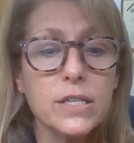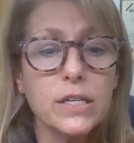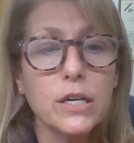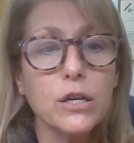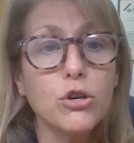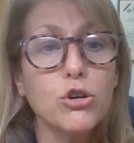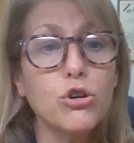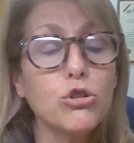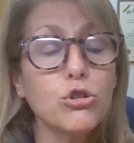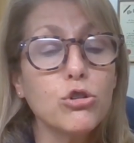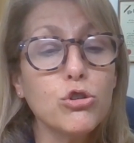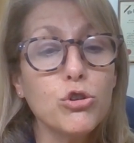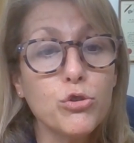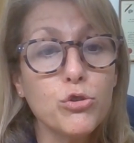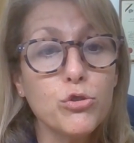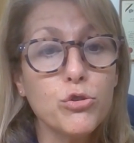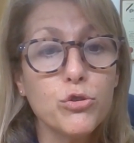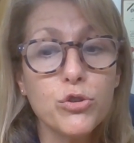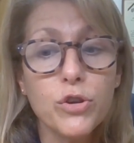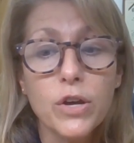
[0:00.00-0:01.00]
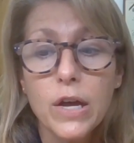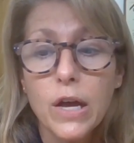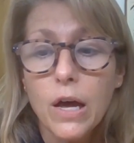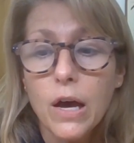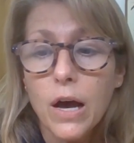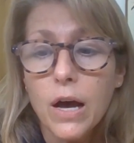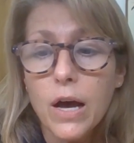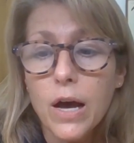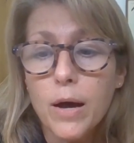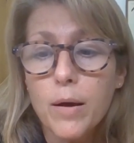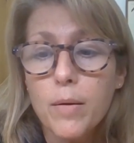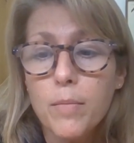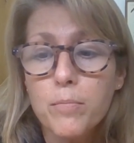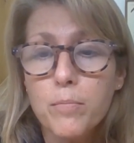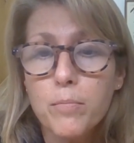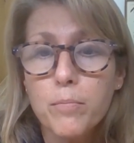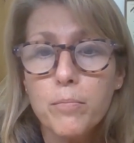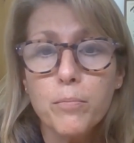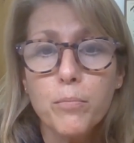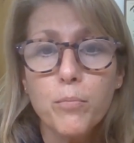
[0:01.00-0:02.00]
conclude
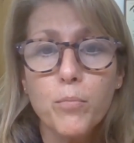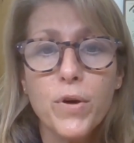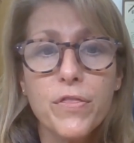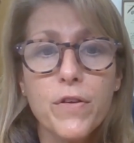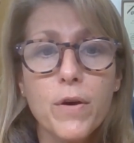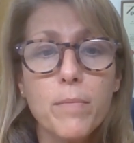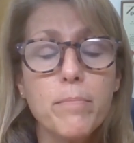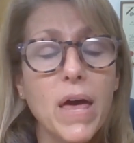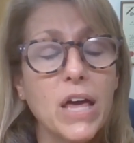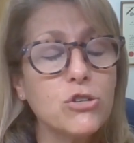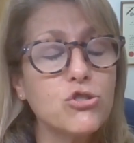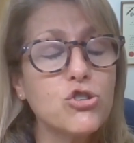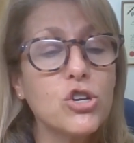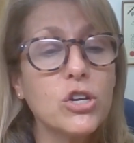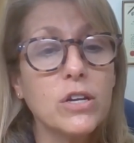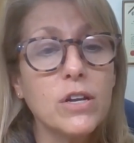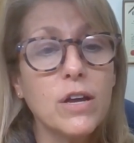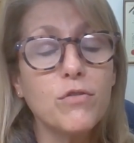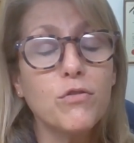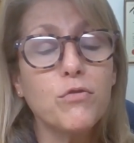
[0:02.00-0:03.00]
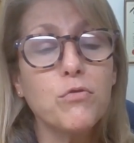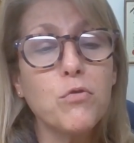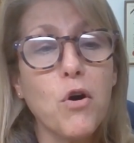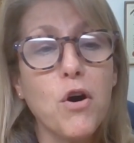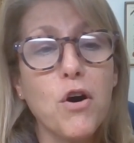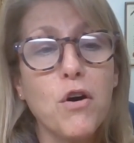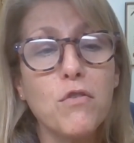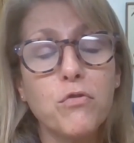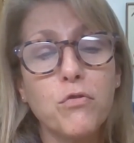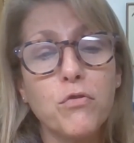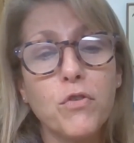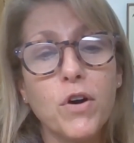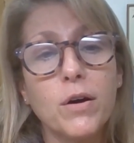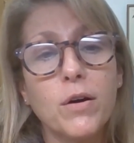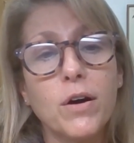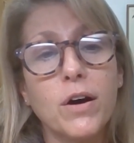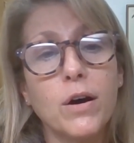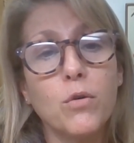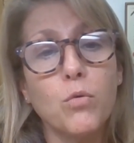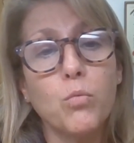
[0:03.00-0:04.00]
with a mention of
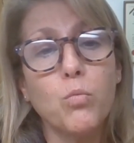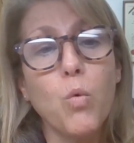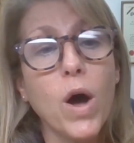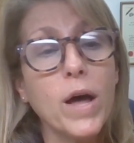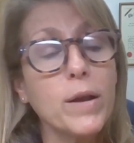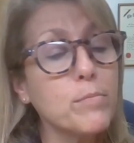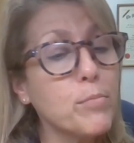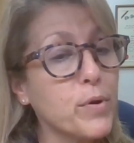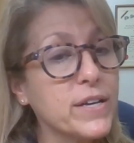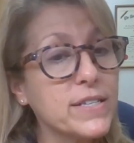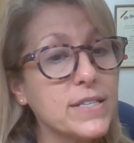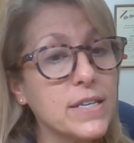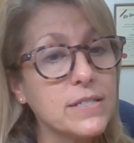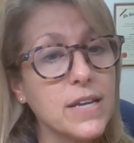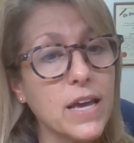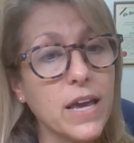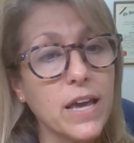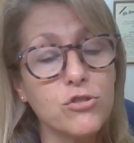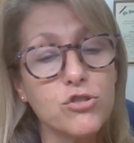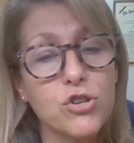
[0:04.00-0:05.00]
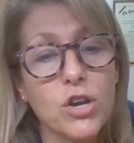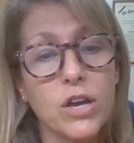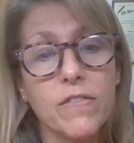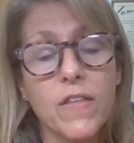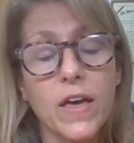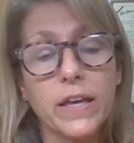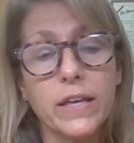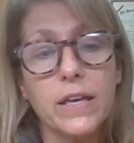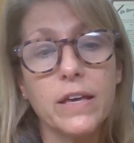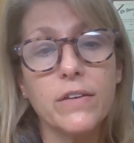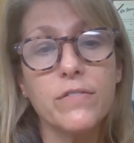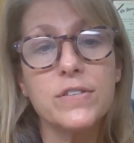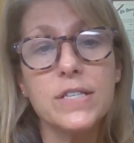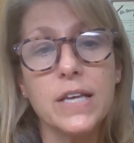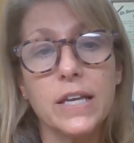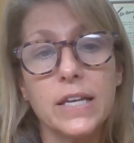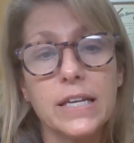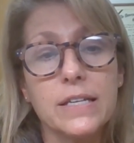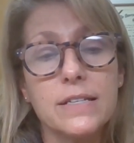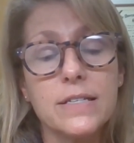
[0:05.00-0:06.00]
one presentation that gives
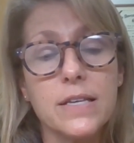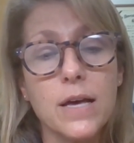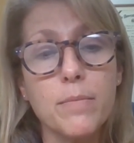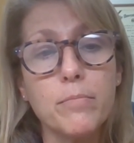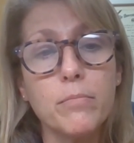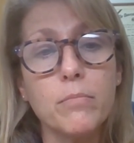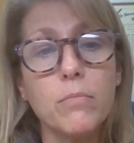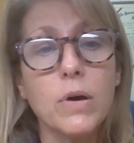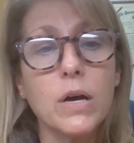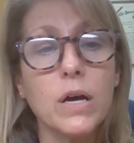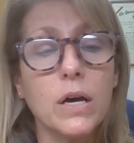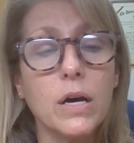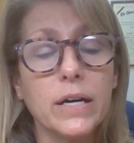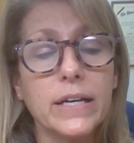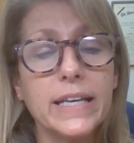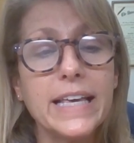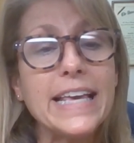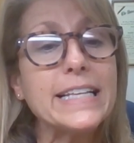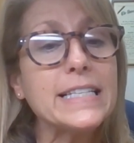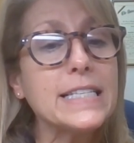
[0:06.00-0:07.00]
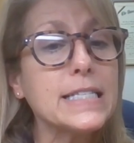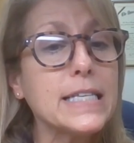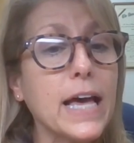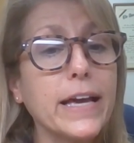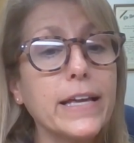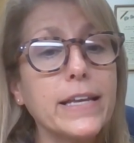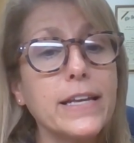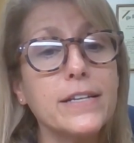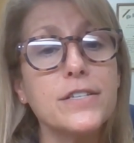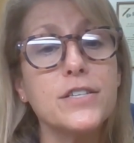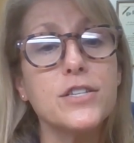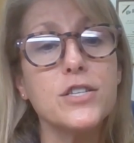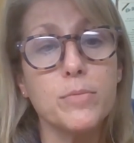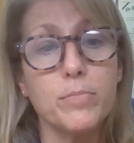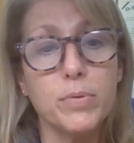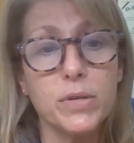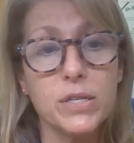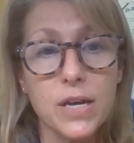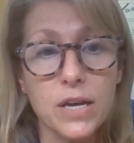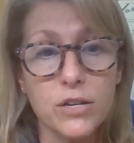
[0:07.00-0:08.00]
some insight into the
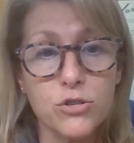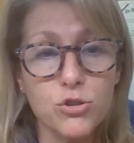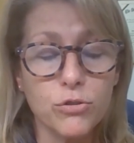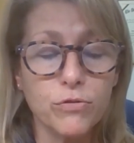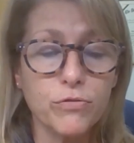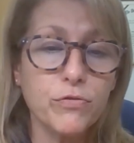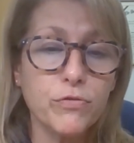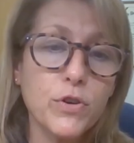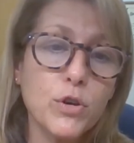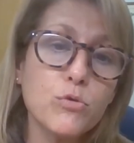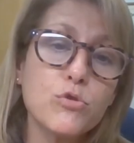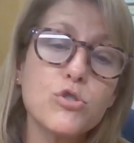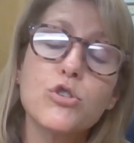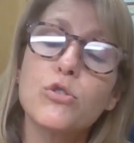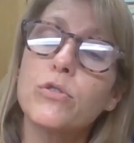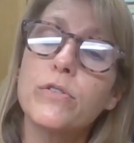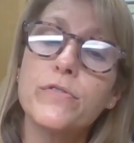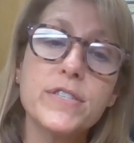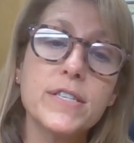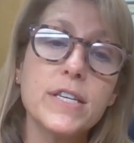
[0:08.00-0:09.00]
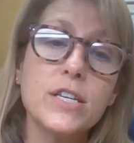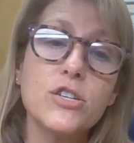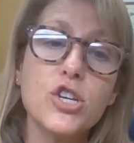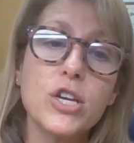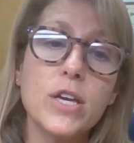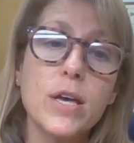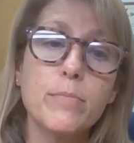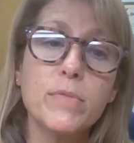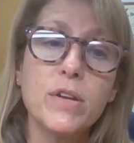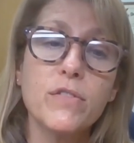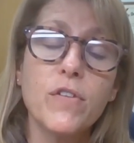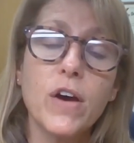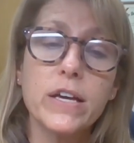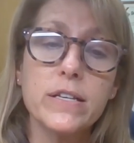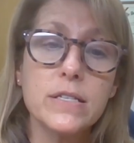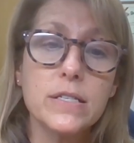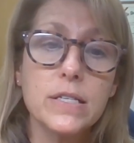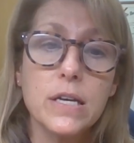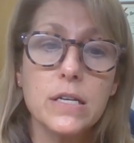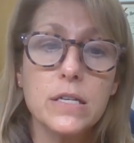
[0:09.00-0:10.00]
potential future of CGM
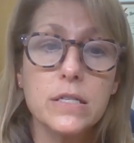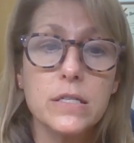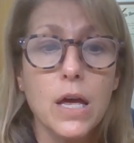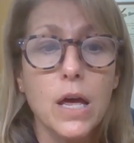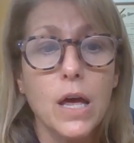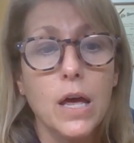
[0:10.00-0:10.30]
devices.